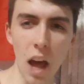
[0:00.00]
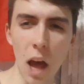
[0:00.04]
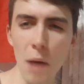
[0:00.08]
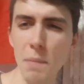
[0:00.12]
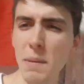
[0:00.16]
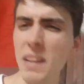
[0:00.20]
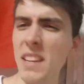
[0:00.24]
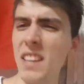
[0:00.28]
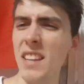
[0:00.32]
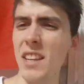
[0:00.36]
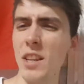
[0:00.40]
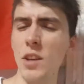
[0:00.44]
I
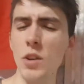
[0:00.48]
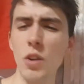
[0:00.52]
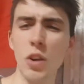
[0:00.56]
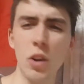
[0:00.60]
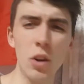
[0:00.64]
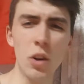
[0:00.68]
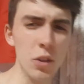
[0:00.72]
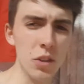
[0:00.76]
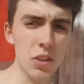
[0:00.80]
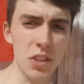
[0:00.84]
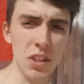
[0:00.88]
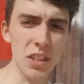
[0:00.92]
mean you
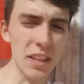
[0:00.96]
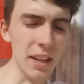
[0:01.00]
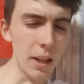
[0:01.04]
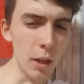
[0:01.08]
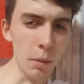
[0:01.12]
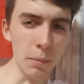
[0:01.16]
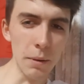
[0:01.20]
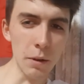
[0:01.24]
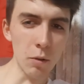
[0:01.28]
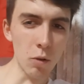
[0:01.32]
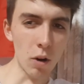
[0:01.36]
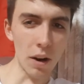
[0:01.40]
could still
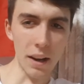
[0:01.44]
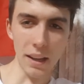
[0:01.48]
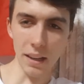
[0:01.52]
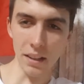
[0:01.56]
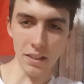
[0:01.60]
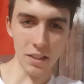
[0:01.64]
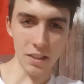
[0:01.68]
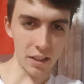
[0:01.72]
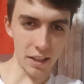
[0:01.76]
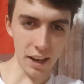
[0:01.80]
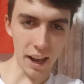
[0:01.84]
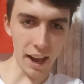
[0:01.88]
be running
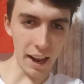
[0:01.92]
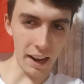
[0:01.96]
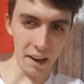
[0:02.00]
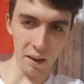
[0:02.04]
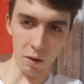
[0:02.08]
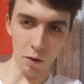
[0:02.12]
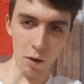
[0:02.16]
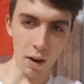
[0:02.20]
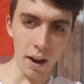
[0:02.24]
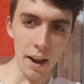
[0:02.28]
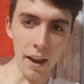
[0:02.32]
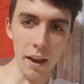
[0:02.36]
today,
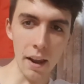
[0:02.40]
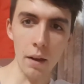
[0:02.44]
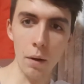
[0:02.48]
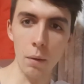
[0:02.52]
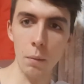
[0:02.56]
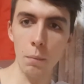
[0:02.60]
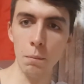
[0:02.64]
right?